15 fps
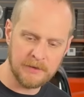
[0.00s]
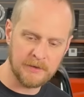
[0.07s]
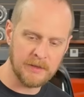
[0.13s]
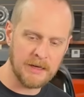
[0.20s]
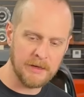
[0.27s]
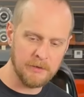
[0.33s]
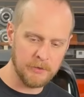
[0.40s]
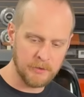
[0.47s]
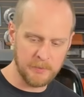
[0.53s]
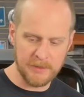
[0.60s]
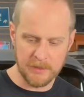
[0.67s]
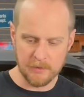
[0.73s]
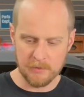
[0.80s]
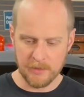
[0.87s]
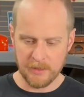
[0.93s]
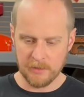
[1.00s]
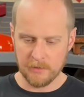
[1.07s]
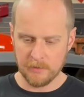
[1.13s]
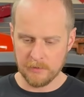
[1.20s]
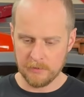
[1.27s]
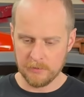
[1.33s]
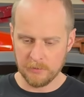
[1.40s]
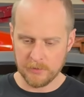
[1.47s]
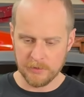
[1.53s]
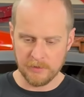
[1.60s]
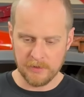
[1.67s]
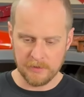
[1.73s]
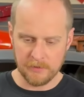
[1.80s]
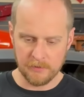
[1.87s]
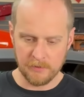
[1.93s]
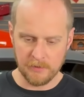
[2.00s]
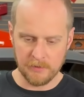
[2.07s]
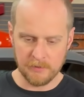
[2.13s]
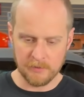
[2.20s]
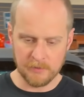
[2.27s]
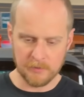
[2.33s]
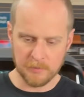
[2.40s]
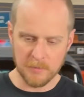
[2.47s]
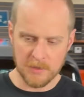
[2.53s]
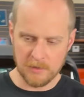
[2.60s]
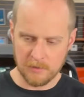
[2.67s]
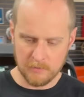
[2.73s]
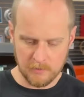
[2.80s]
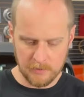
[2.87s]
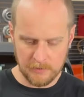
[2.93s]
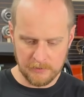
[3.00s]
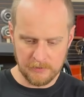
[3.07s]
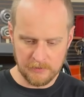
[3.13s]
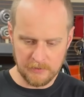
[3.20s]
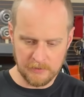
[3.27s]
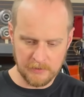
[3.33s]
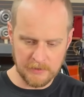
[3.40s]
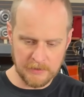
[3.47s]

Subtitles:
style Speedo gears, which are these smaller ones.